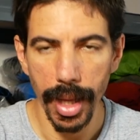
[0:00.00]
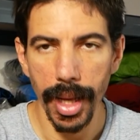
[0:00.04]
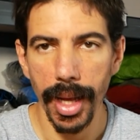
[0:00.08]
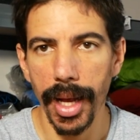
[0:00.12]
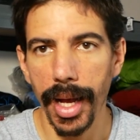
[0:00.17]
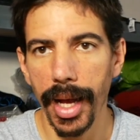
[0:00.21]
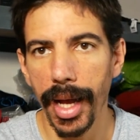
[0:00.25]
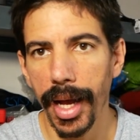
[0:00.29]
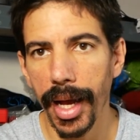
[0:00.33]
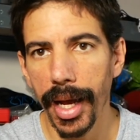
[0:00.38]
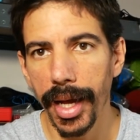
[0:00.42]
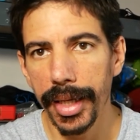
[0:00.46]

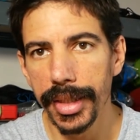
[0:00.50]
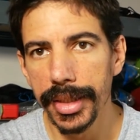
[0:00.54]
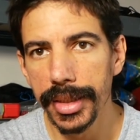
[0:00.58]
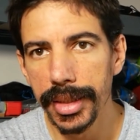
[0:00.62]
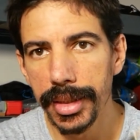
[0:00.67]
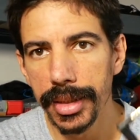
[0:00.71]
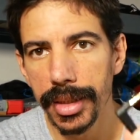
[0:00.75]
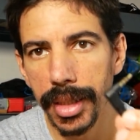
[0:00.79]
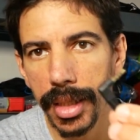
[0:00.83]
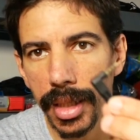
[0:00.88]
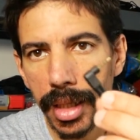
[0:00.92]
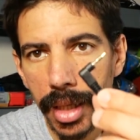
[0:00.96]

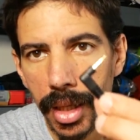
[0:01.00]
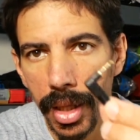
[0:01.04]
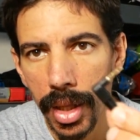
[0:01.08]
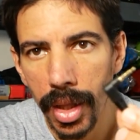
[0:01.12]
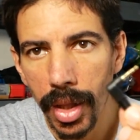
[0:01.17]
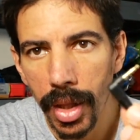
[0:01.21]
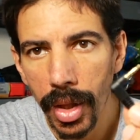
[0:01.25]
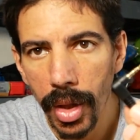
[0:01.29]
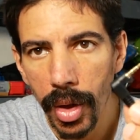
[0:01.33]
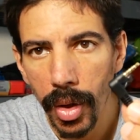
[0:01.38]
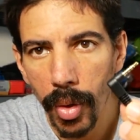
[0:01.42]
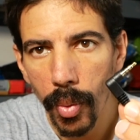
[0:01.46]
and
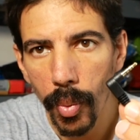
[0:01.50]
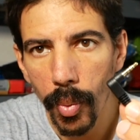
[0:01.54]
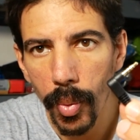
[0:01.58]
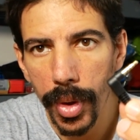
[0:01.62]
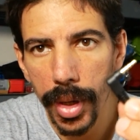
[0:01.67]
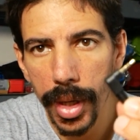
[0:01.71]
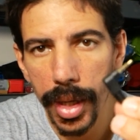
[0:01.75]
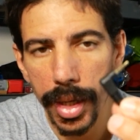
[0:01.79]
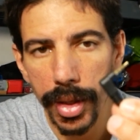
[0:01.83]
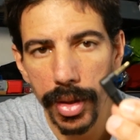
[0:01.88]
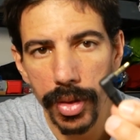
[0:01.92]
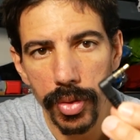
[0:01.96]

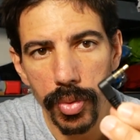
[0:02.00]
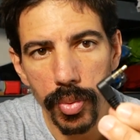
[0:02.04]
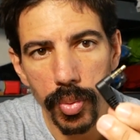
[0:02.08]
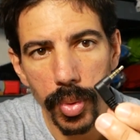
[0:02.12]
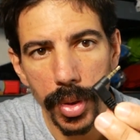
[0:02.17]
with